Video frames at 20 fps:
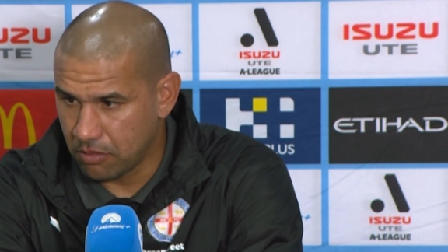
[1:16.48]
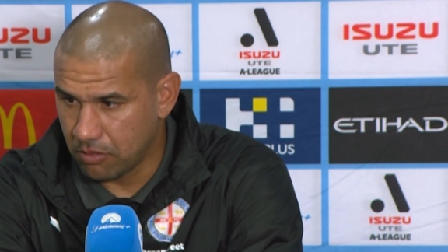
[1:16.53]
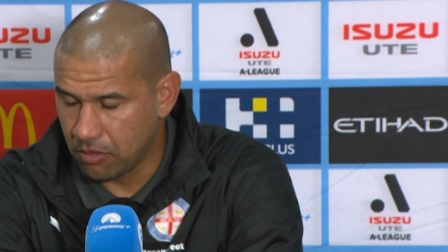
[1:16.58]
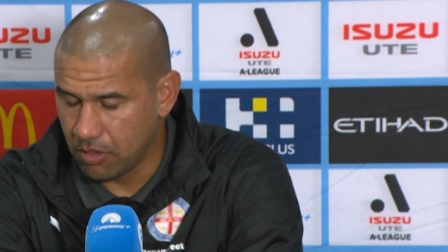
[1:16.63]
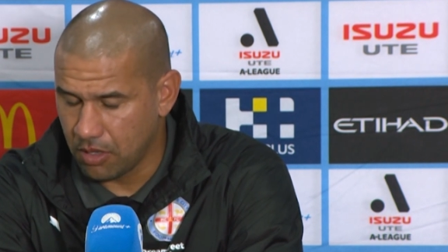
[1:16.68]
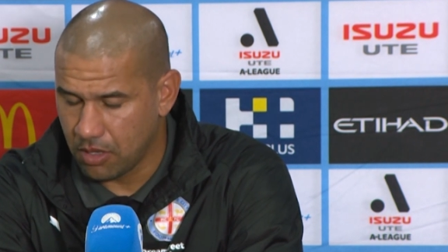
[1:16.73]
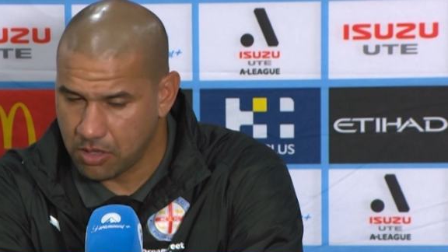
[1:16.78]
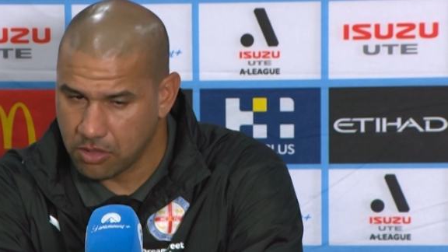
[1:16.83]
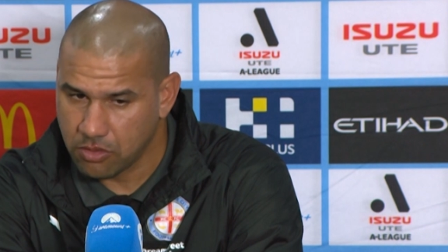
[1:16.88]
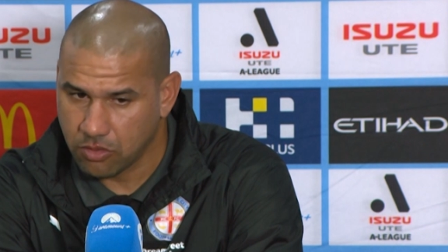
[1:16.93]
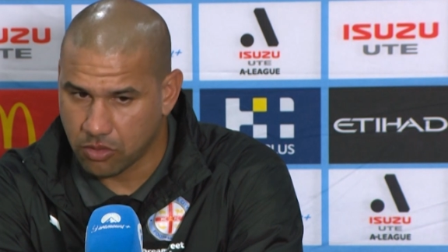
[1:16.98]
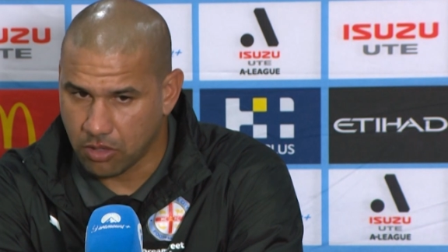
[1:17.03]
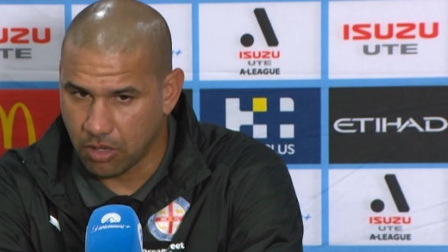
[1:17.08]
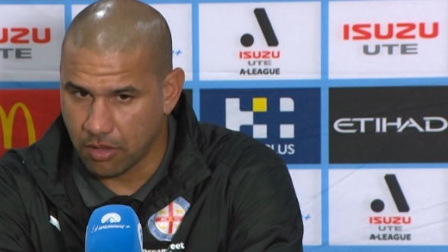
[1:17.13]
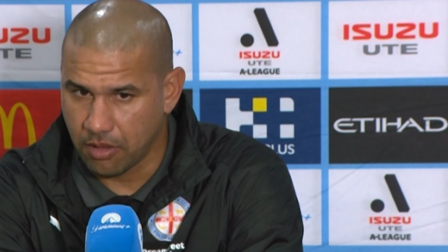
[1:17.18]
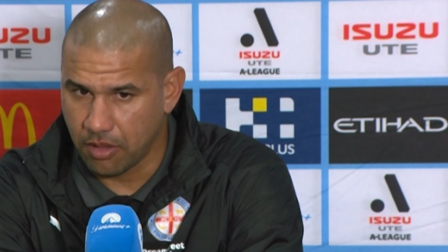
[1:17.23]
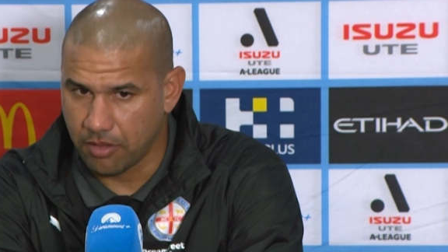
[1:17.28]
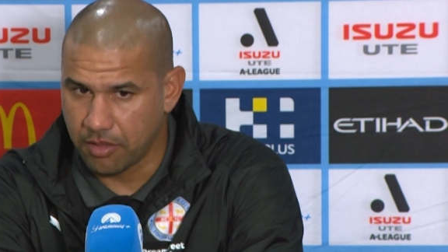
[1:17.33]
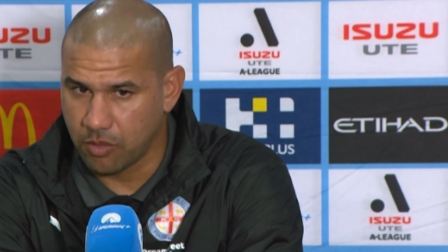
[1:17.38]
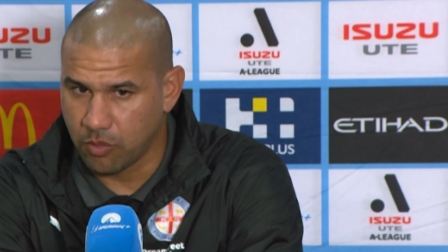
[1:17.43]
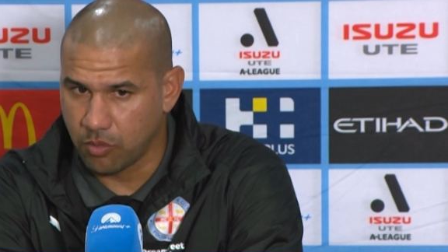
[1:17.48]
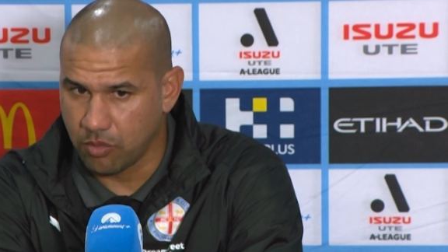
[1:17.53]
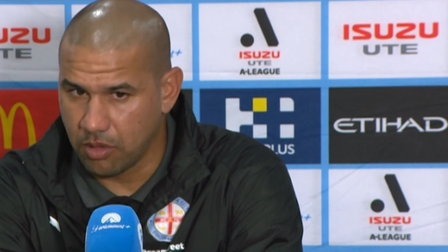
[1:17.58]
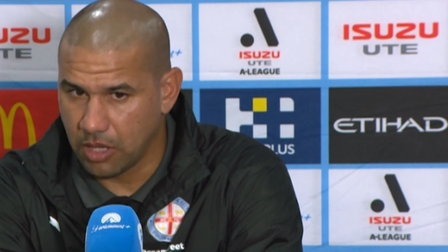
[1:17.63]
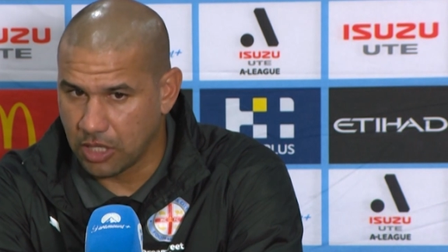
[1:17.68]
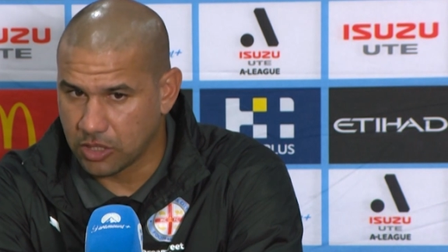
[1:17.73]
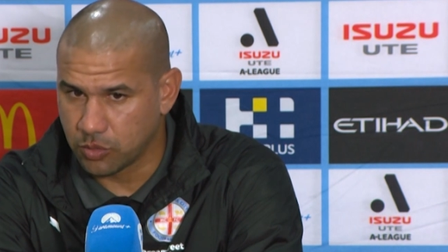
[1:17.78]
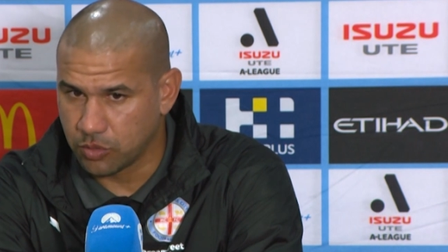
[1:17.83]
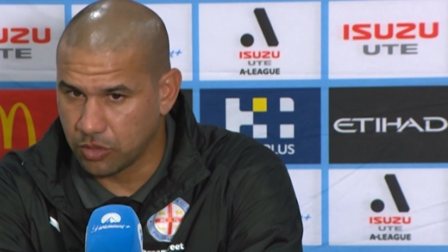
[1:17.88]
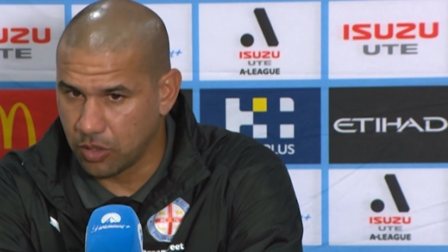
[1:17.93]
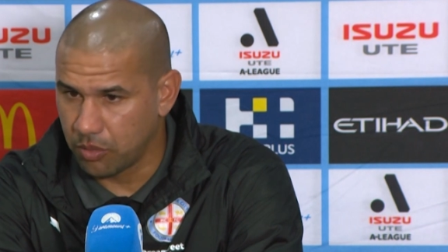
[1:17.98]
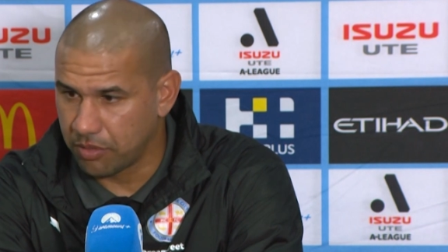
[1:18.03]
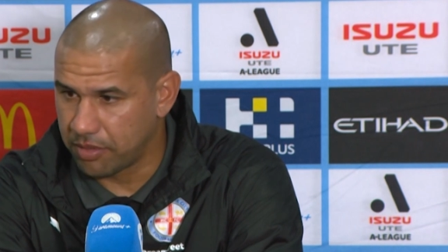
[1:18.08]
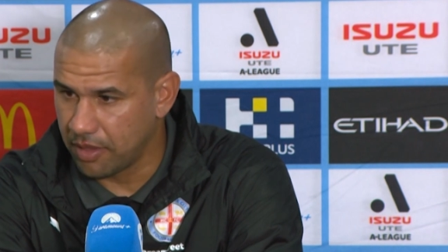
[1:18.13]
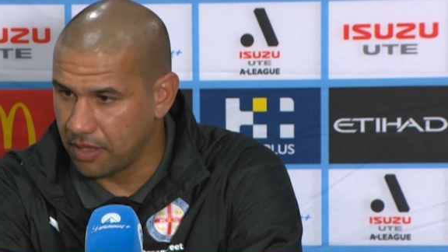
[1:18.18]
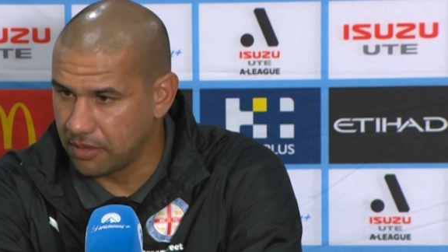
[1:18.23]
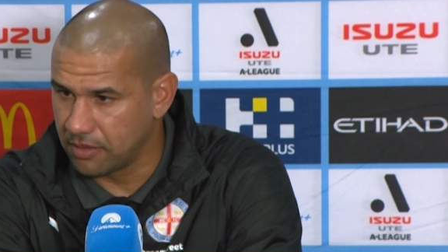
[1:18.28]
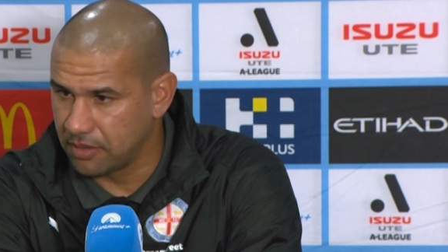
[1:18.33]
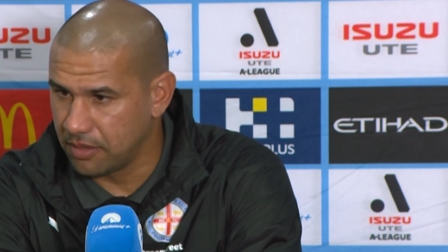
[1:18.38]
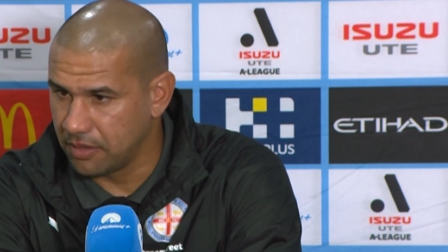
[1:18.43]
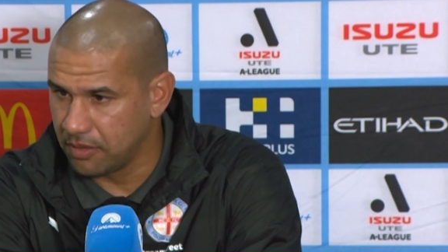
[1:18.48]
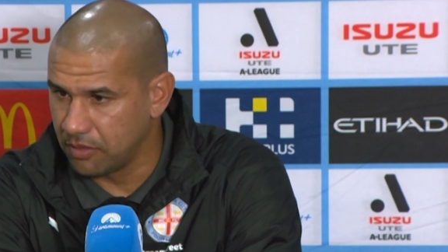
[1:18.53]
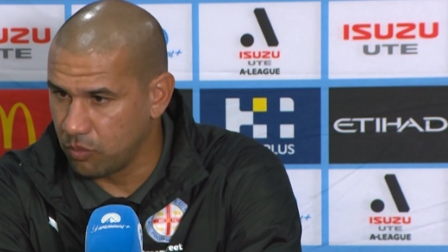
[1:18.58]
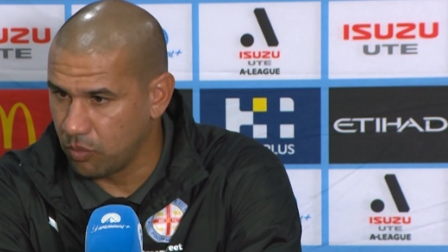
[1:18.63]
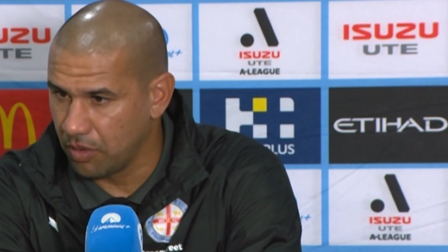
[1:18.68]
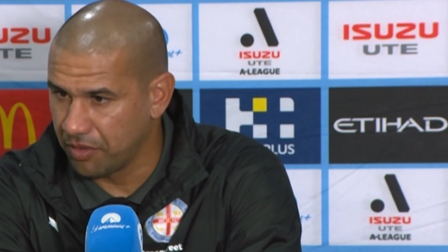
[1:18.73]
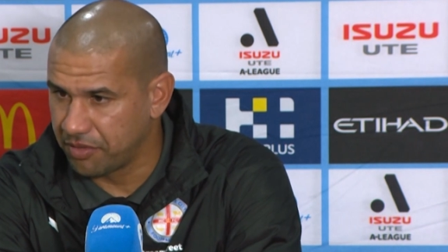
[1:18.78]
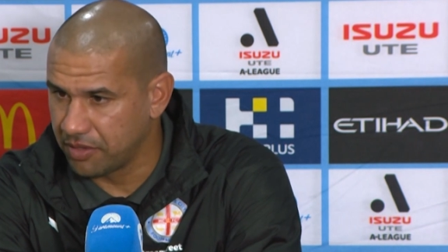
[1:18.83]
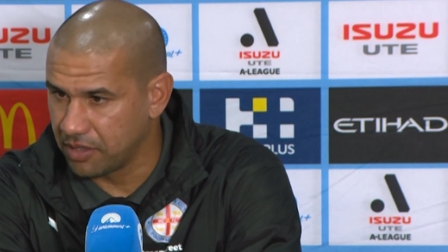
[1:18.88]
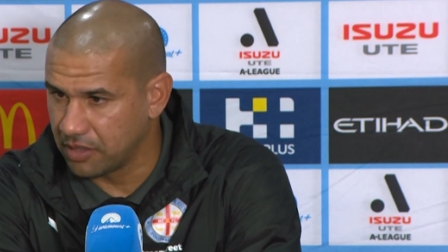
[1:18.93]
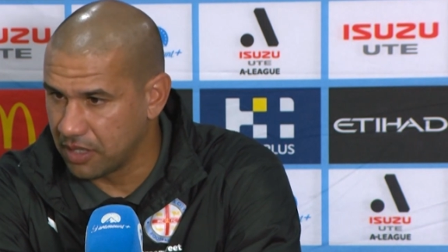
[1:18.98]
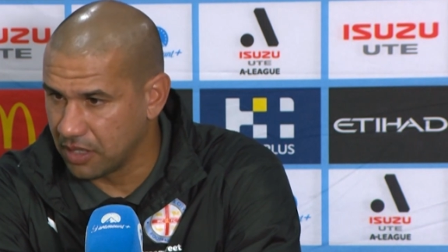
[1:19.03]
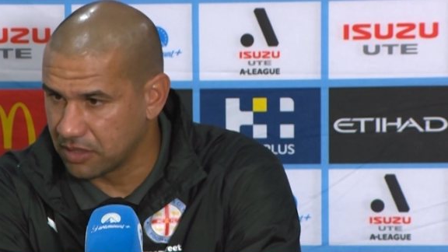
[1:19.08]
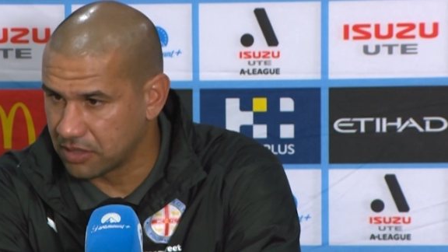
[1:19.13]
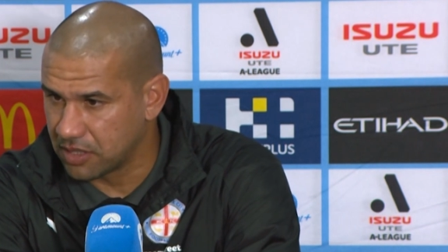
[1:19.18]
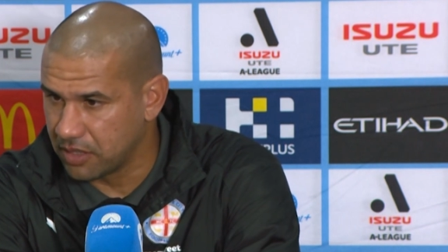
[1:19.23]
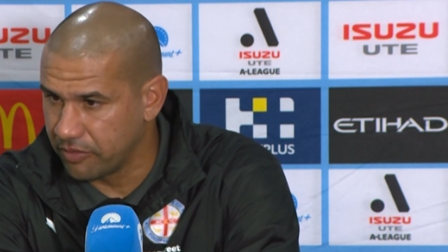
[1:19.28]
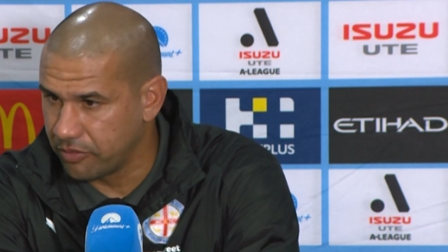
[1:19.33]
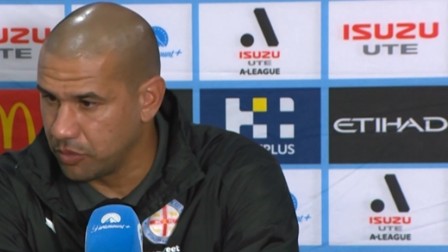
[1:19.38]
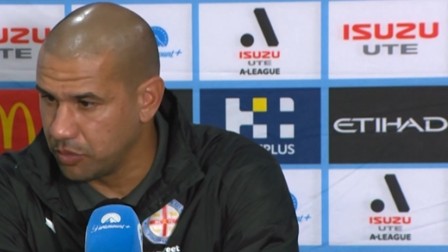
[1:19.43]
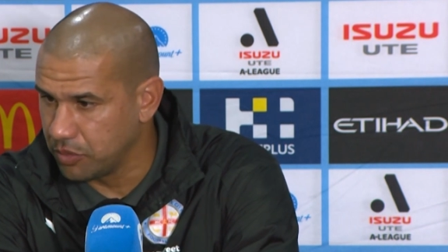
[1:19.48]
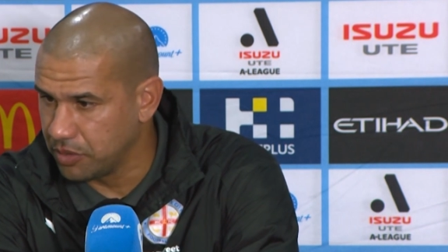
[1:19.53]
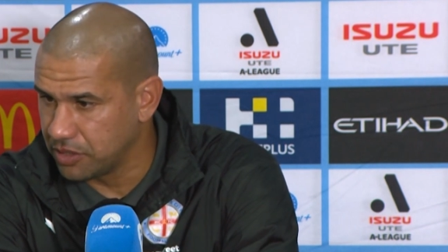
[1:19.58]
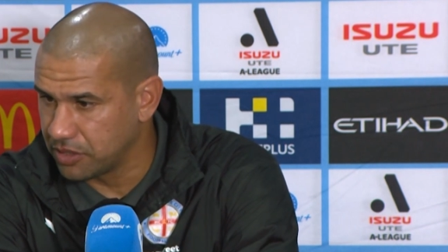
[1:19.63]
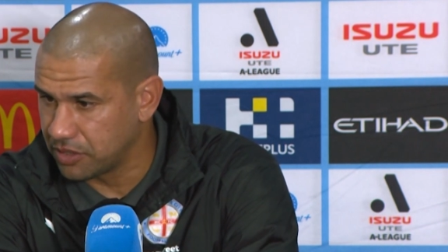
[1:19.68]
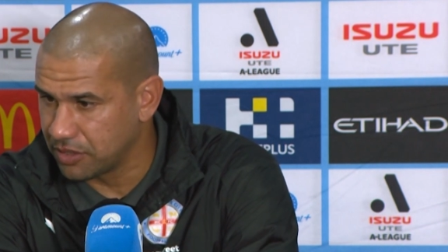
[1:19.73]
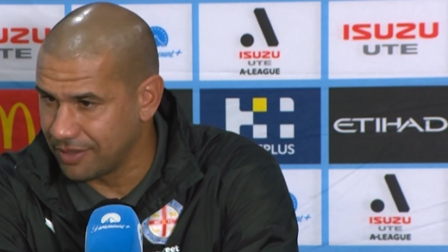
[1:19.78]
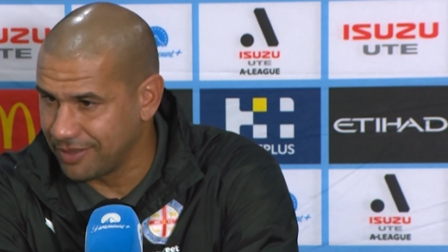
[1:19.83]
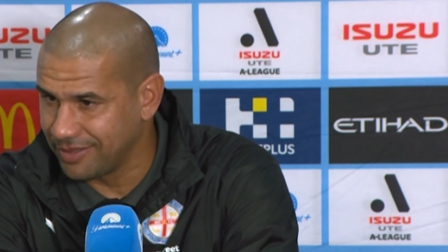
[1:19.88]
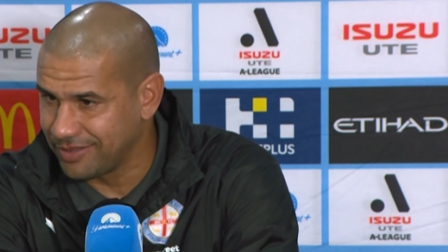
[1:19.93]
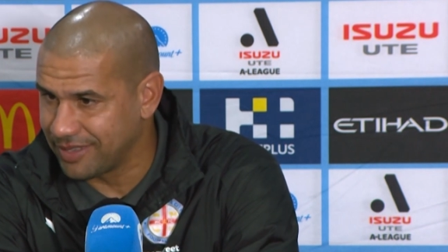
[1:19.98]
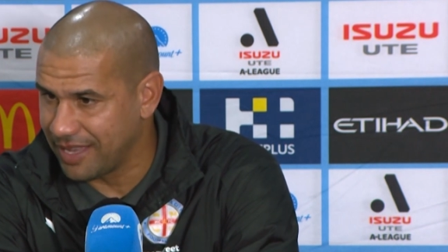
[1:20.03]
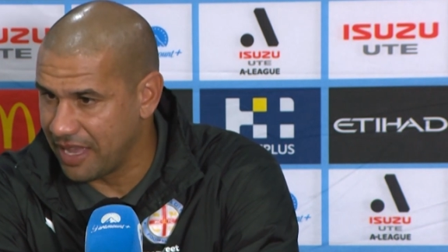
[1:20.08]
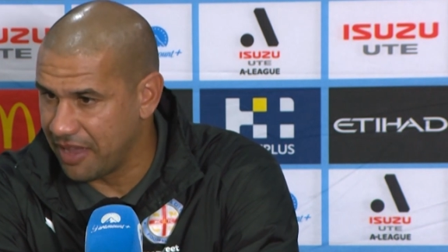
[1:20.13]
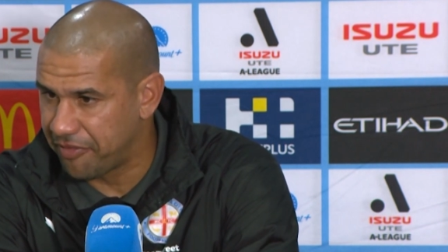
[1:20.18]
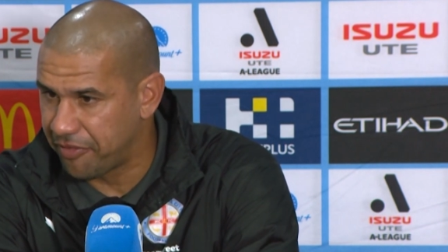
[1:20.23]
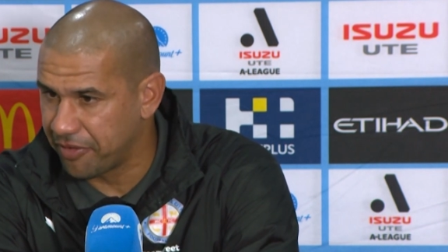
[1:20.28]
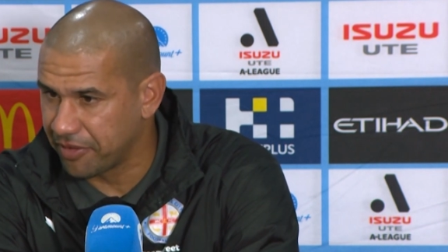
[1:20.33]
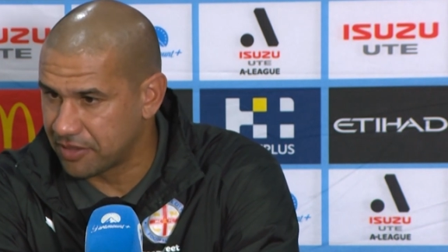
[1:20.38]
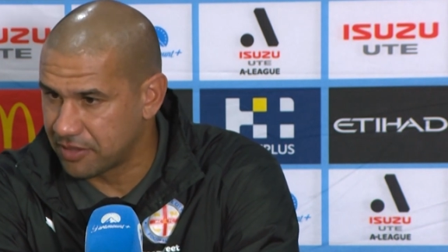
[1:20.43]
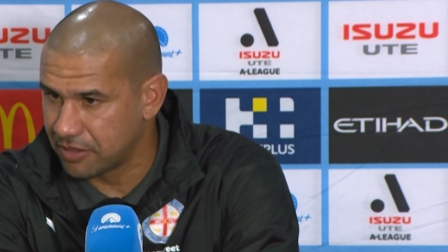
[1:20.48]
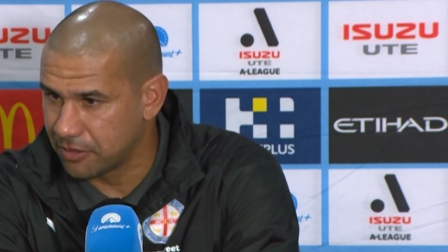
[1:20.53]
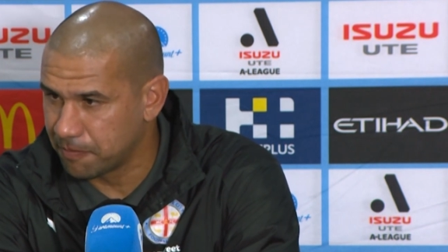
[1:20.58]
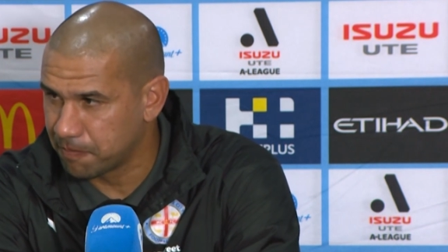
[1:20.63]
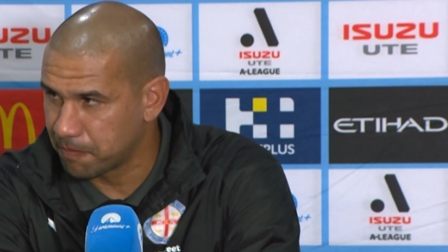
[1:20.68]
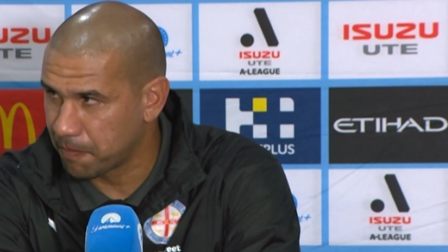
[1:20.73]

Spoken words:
Yeah, look, I think as we know with Andy, one thing he does give you is effort,